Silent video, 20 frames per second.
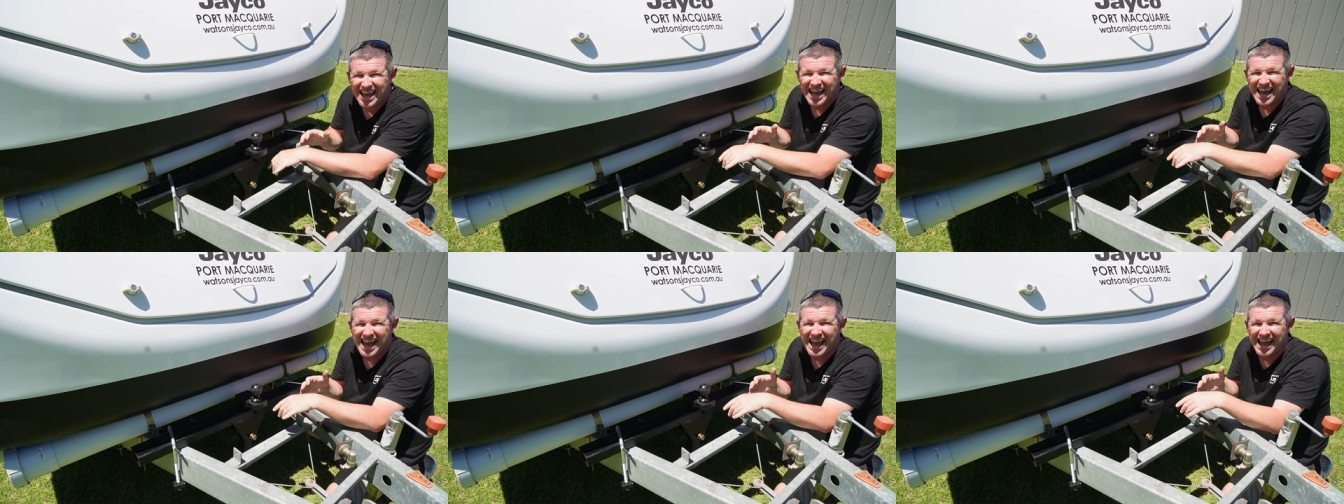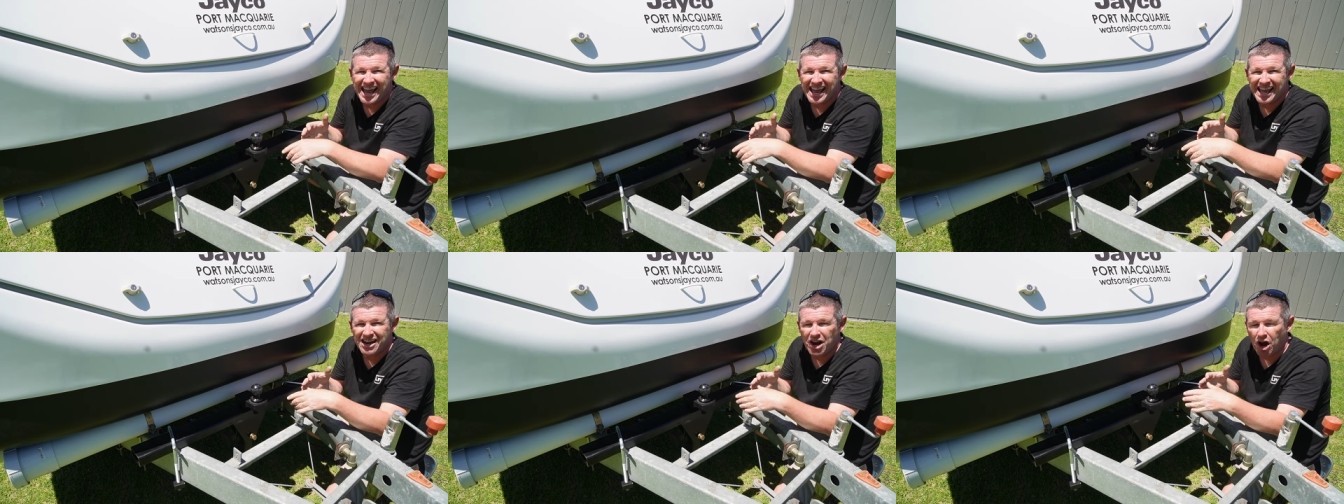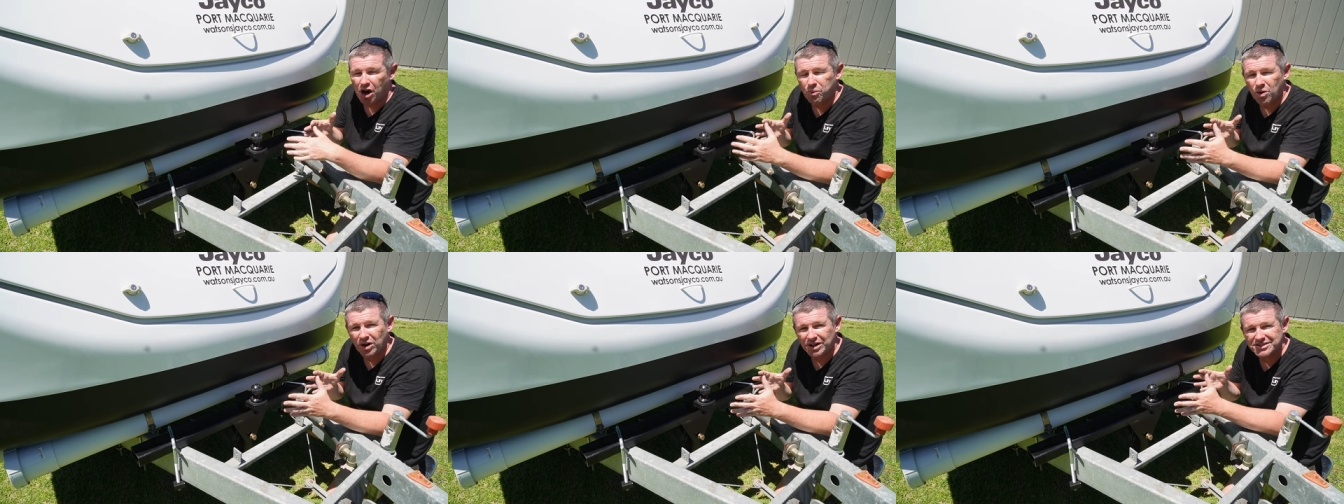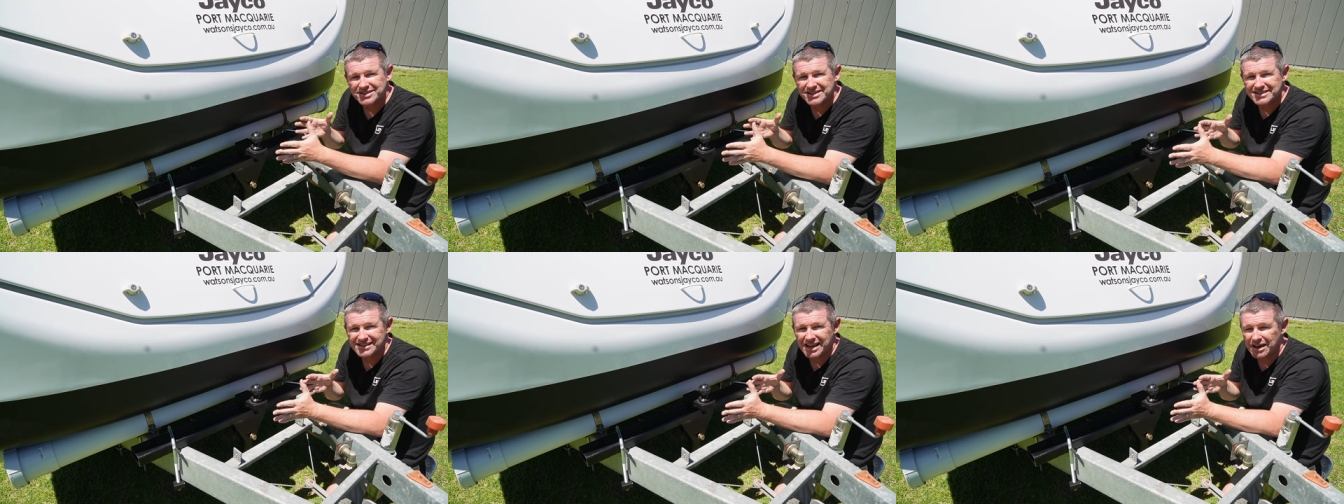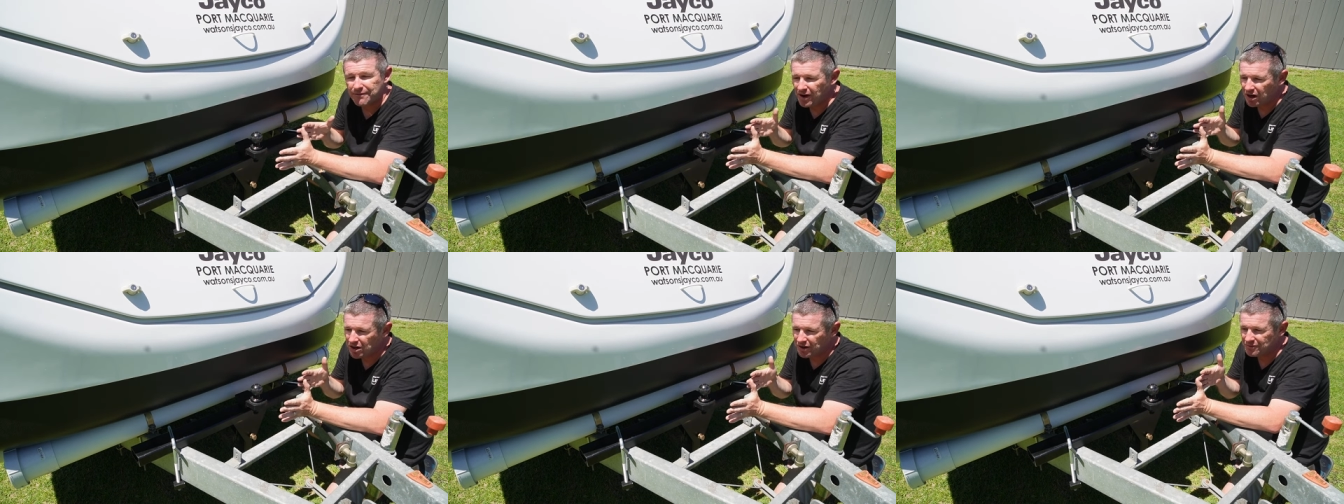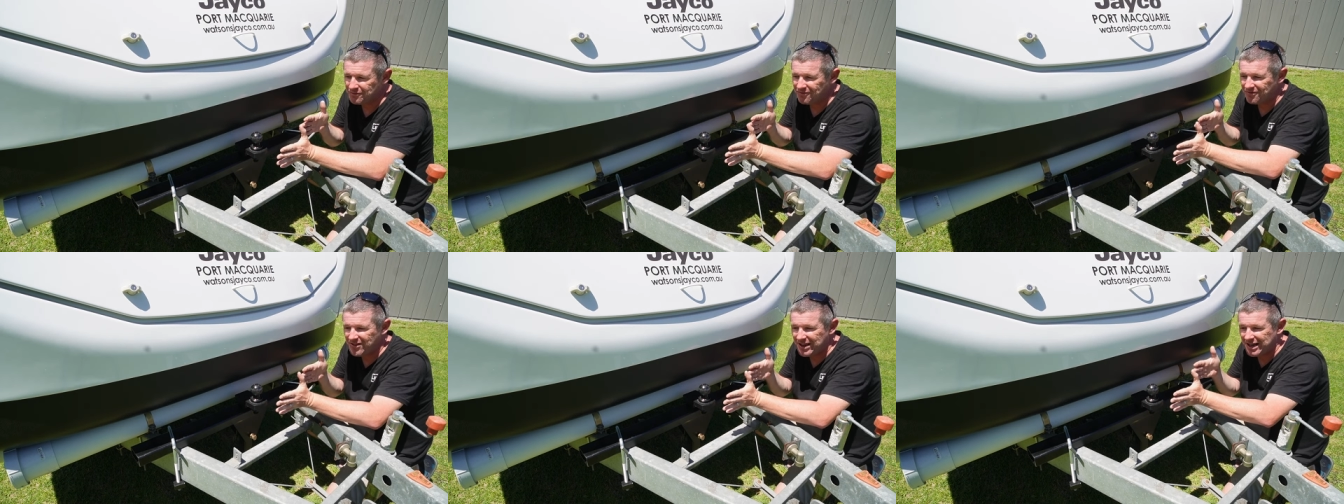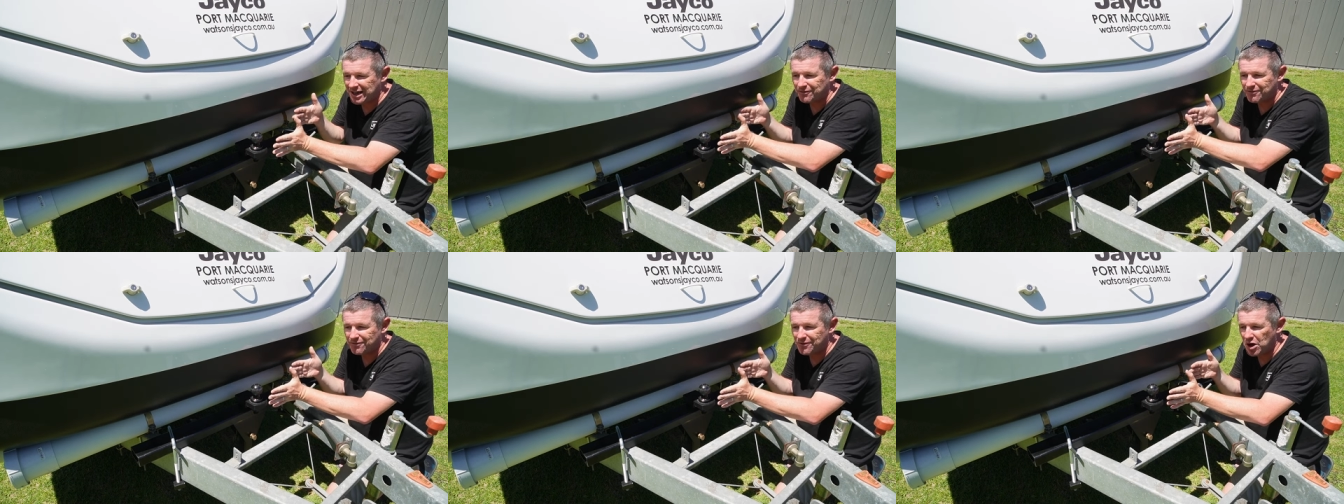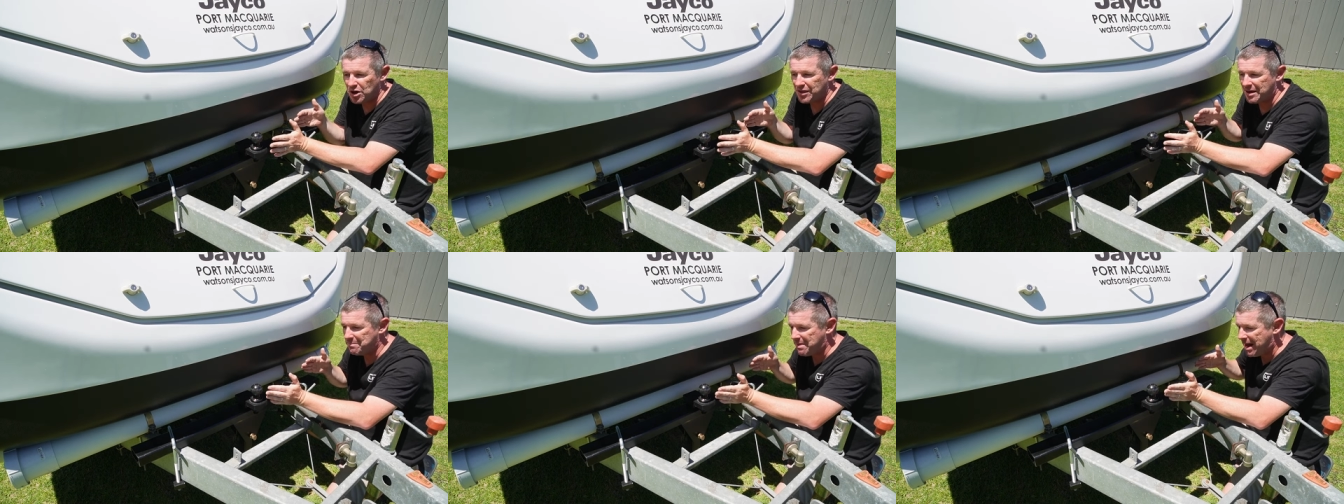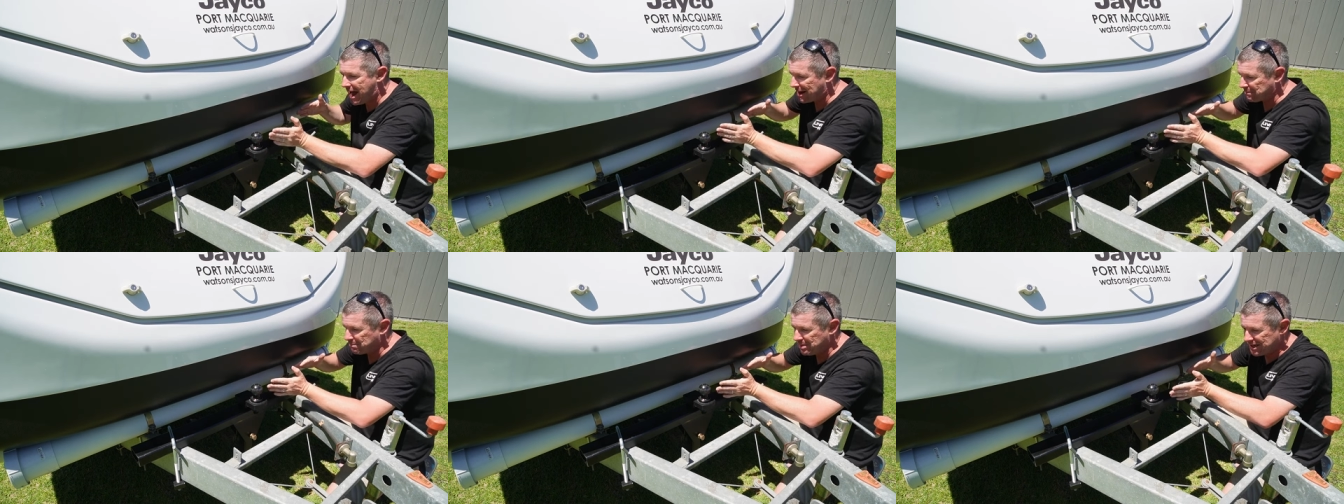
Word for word: and I wanted to see if I could fit it further back,